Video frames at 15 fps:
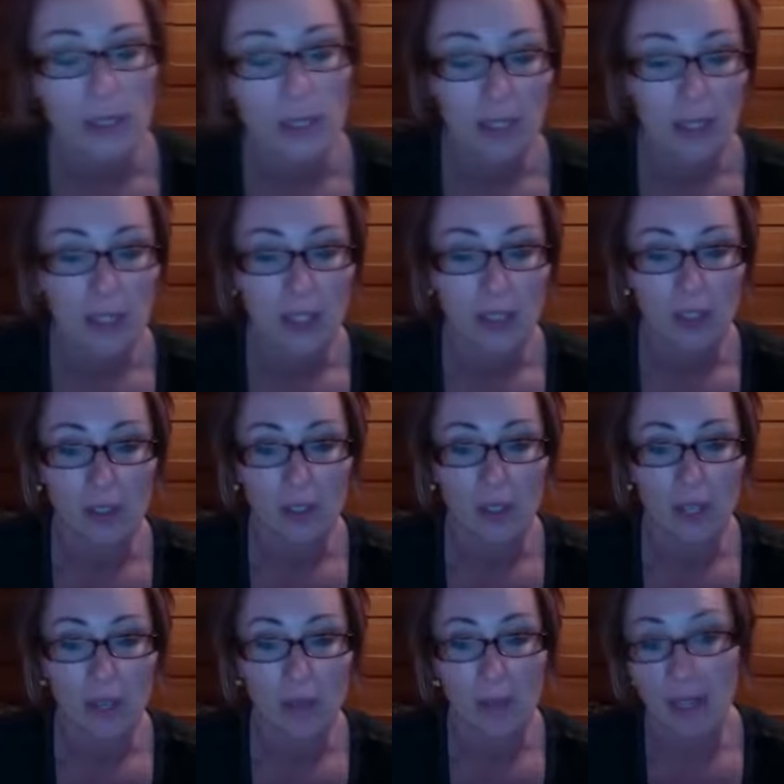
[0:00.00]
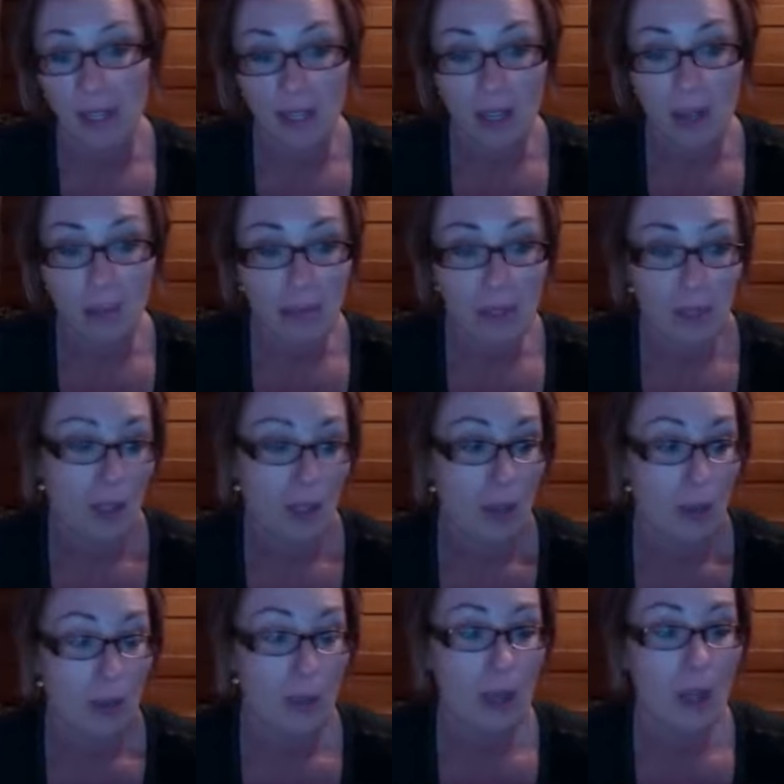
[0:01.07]
is I just kind of make it up as I go
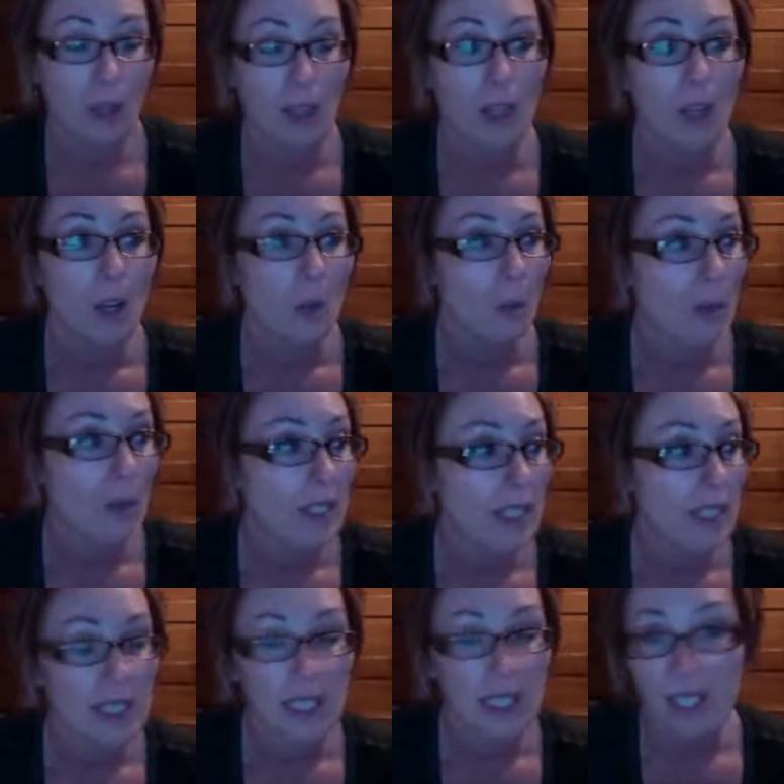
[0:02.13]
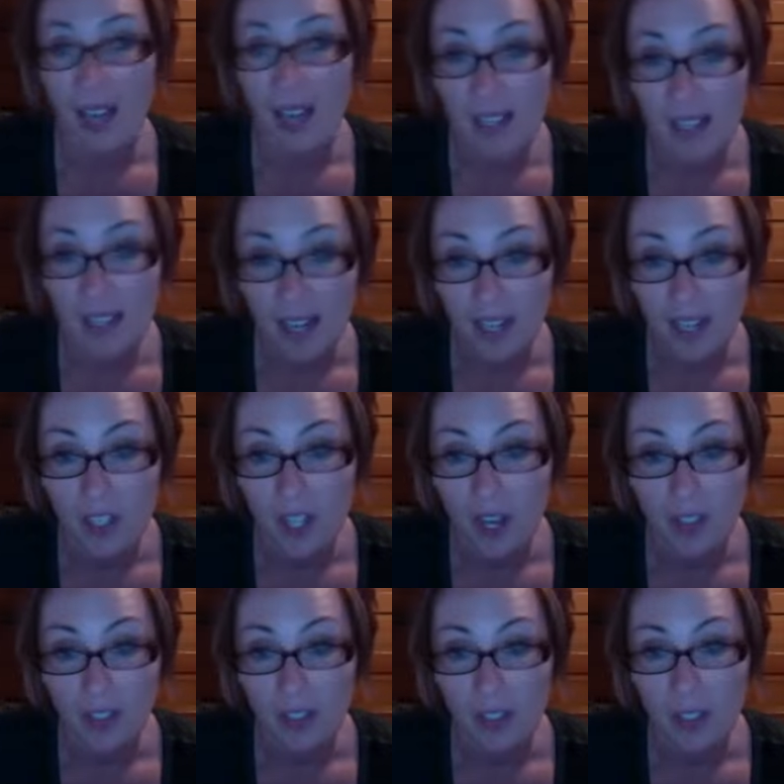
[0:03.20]
along. One day I did a 10 day
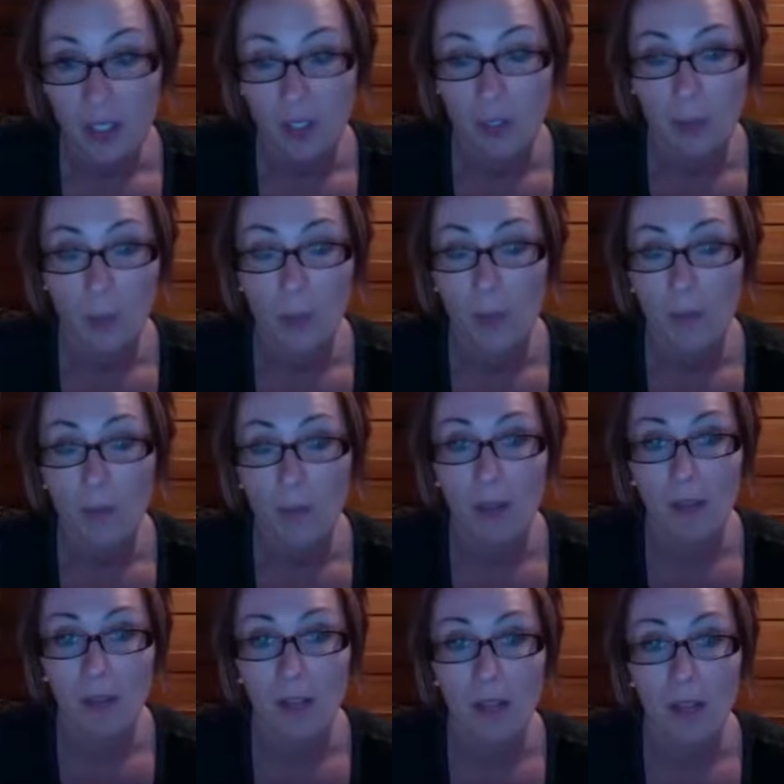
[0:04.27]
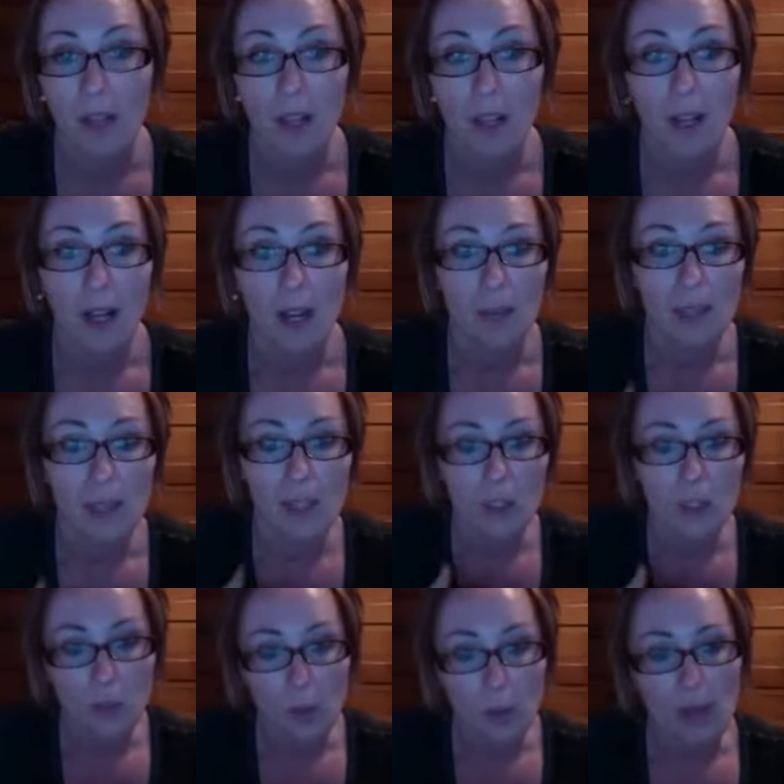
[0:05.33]
challenge or one month, and um, it's
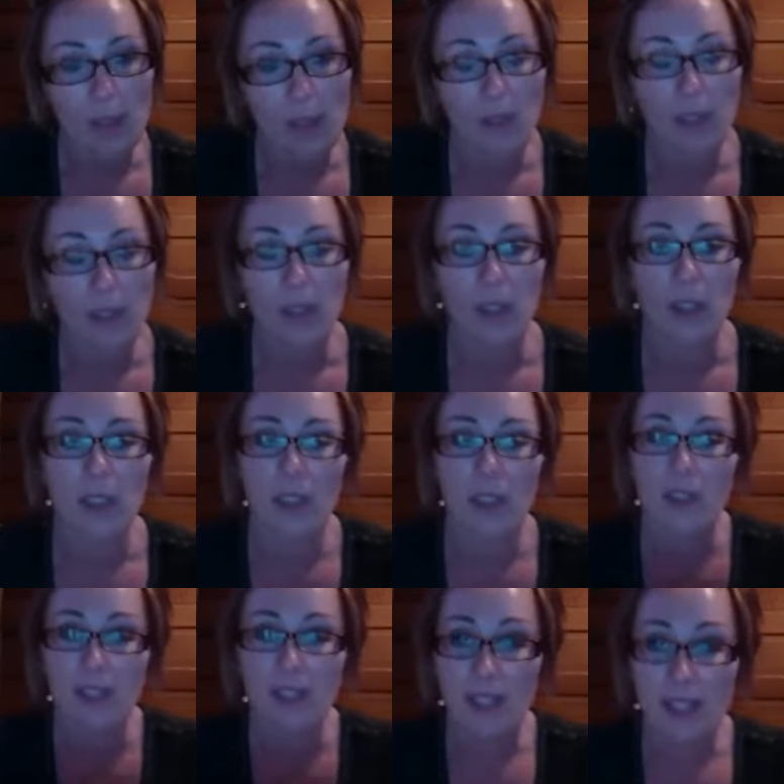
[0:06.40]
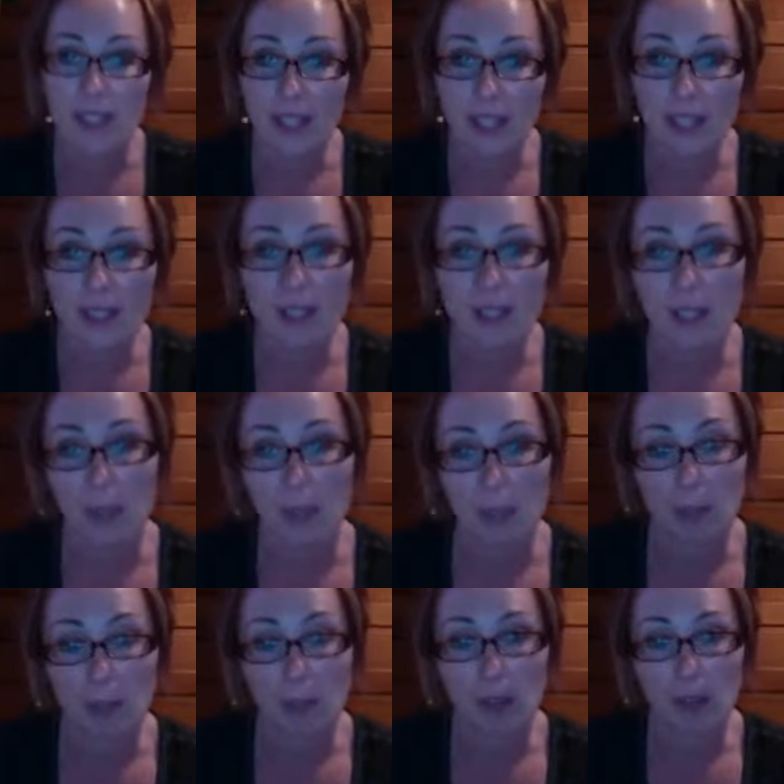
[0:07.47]
just a way of filter because if they say yes, they want to
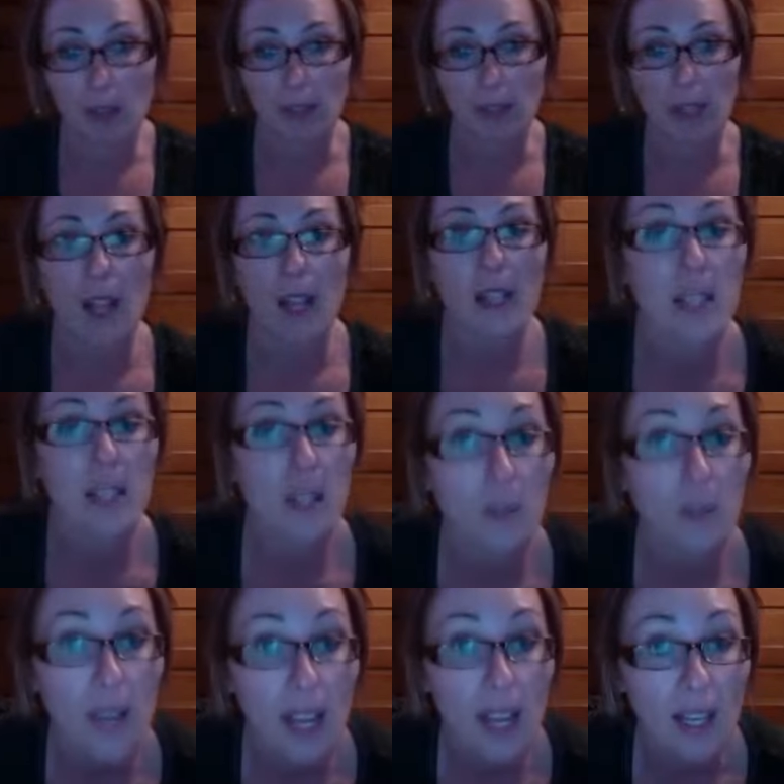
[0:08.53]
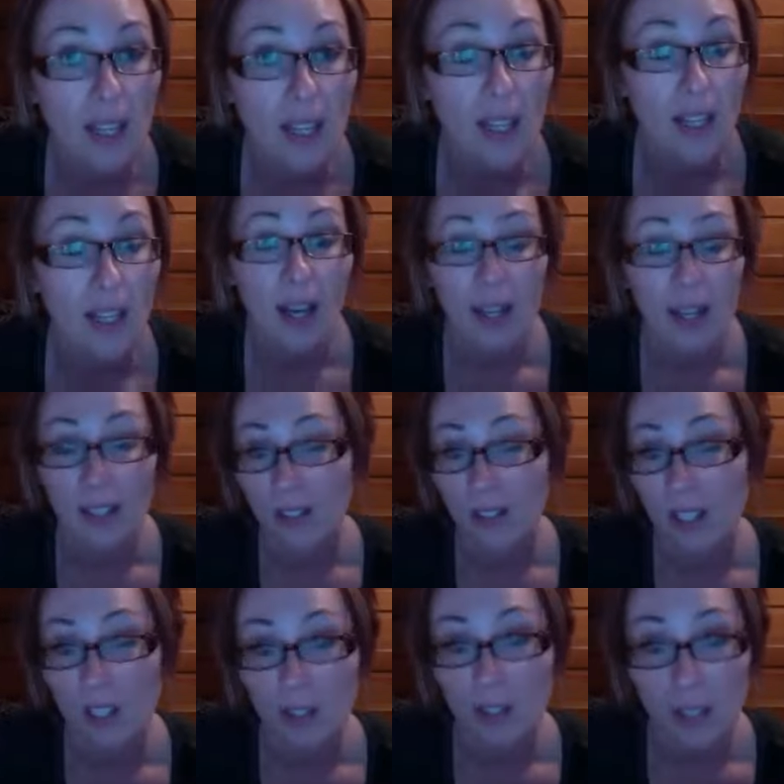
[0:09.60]
be part of it, I say, great. I just
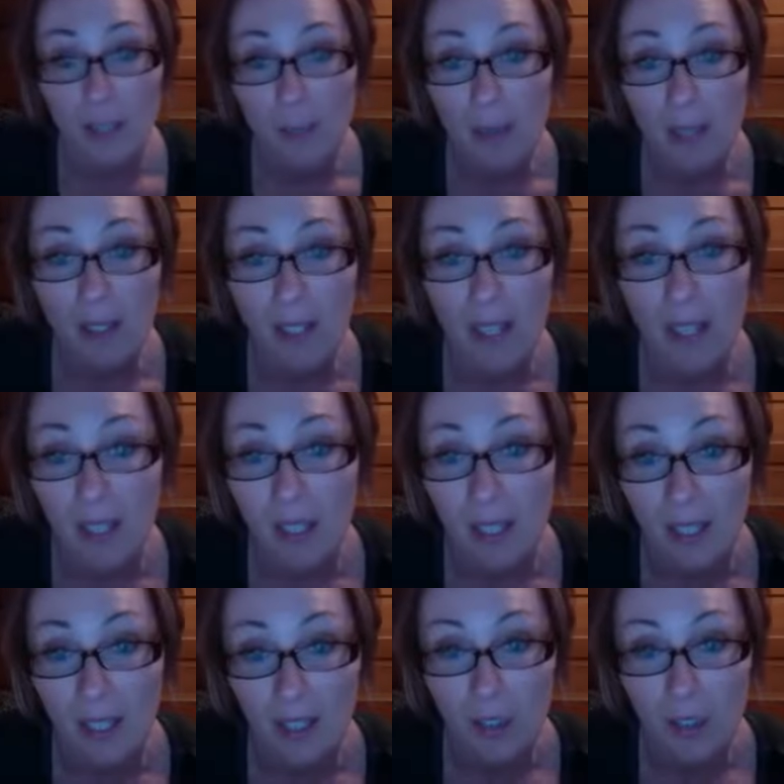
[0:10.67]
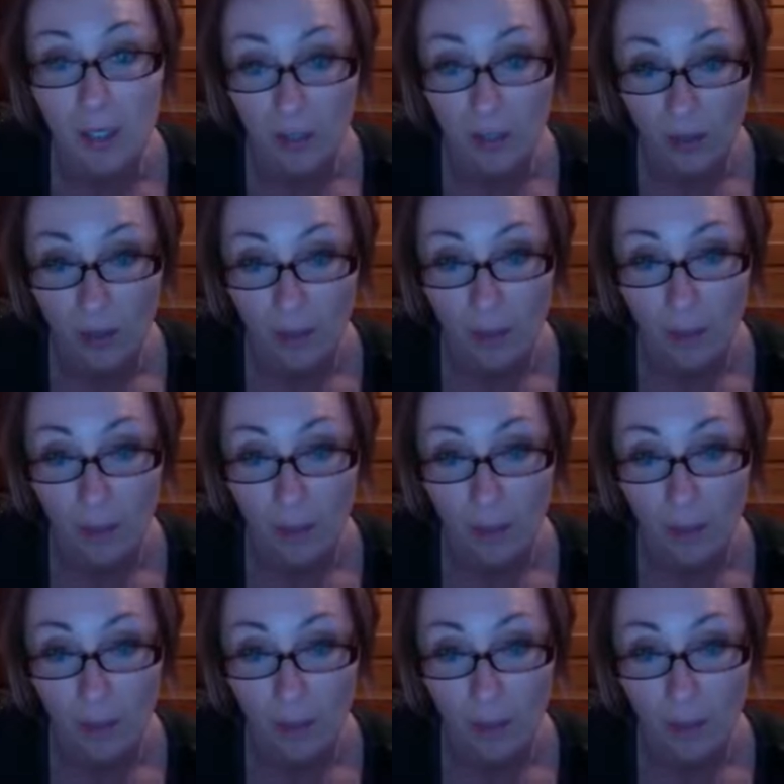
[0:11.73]
need your email and I can connect you hmm. to the group